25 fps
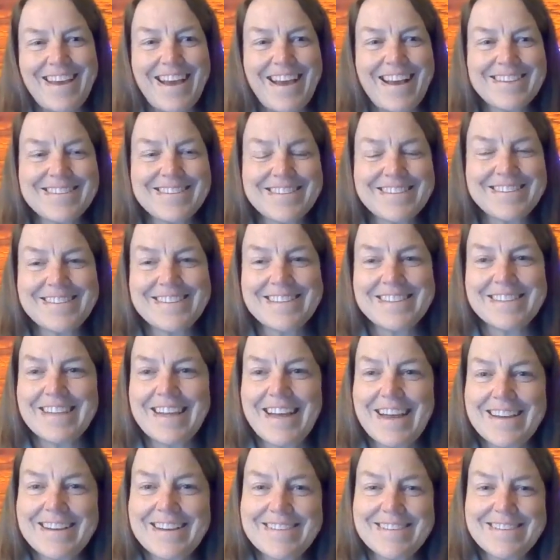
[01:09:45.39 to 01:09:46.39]
Excellent,
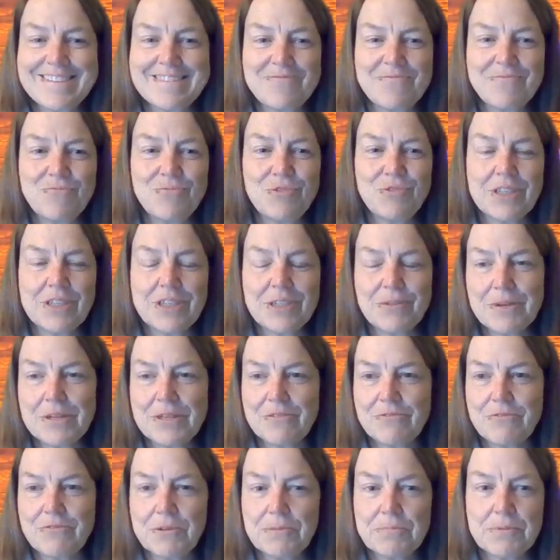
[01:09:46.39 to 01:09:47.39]
guys. Really
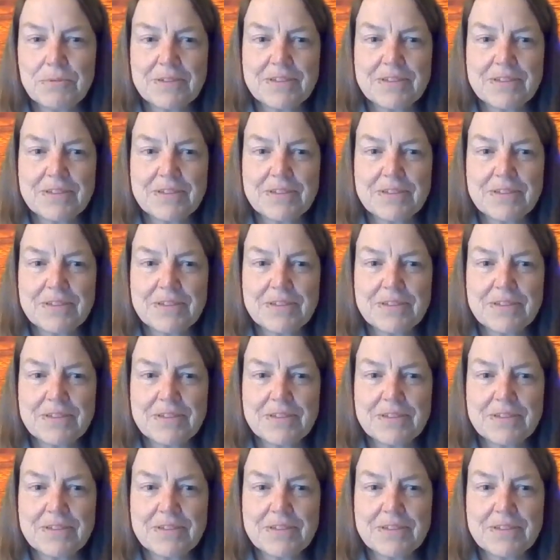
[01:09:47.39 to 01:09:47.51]
wonderful